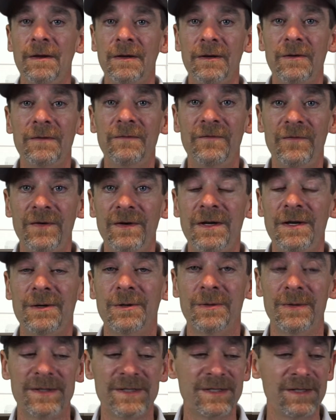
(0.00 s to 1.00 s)
good for
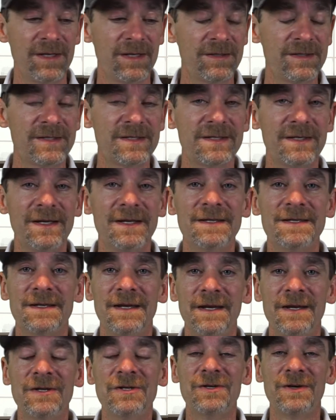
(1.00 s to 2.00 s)
you. It's it's it's an
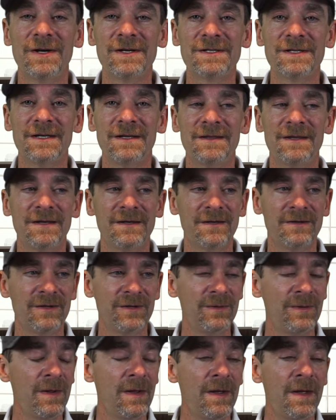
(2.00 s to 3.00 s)
interesting thing to
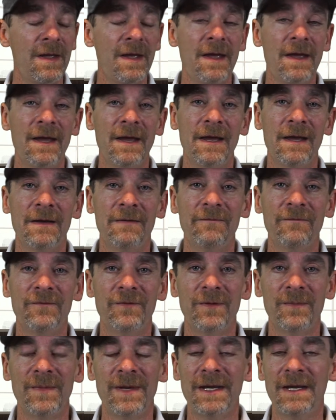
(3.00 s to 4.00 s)
do, and
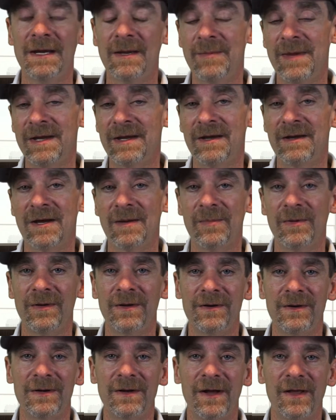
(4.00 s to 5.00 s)
for me, I make a couple
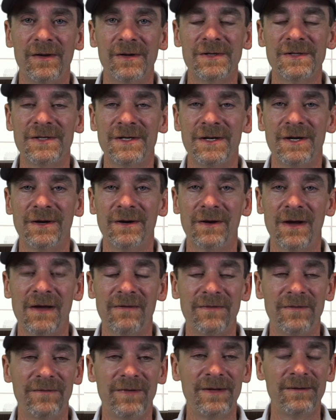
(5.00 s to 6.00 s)
hundred dollars a year
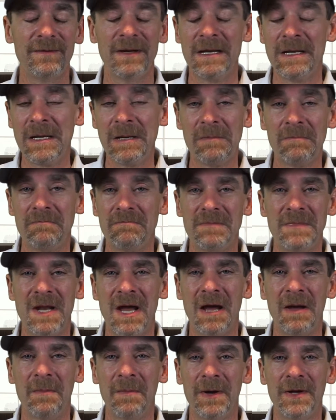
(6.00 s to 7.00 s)
off of it,
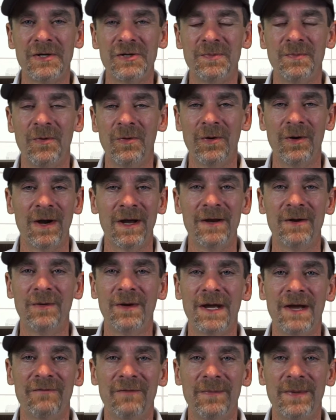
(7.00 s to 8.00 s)
not much more. I
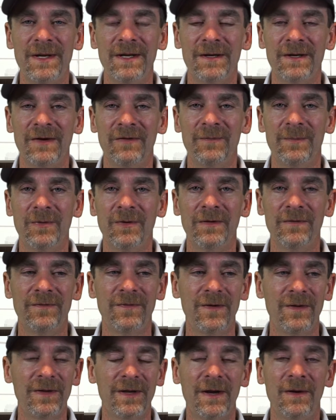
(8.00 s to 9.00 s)
don't have a big enough
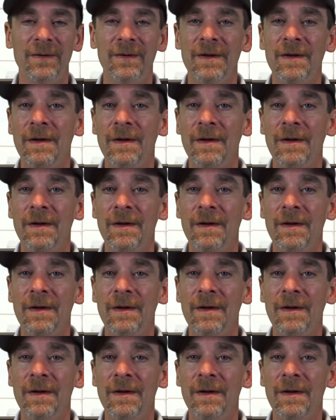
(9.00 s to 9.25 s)
portfolio.